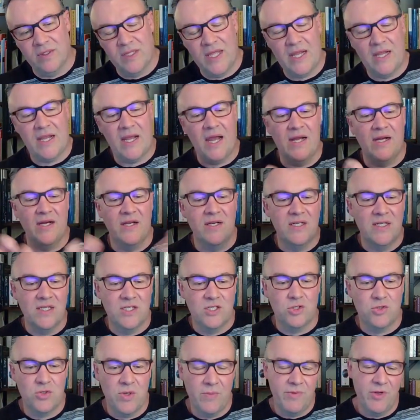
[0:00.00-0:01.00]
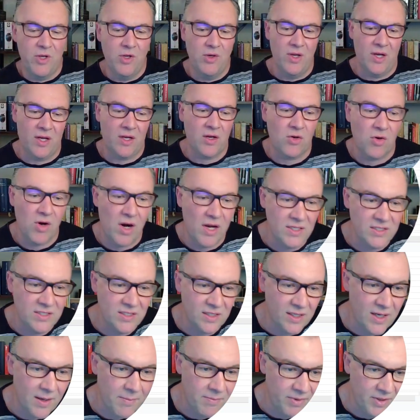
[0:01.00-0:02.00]
kind of distribute across a
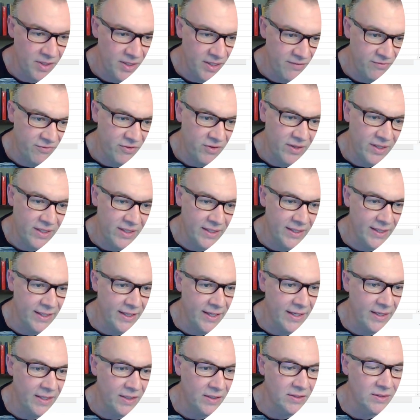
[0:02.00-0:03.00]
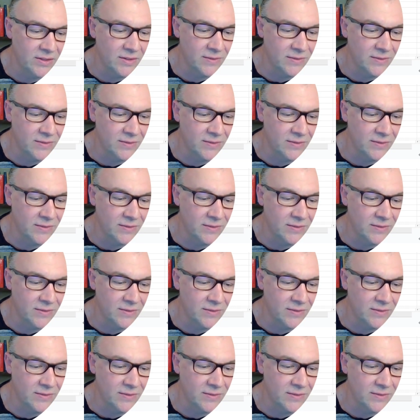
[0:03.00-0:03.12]
couple of different indicators.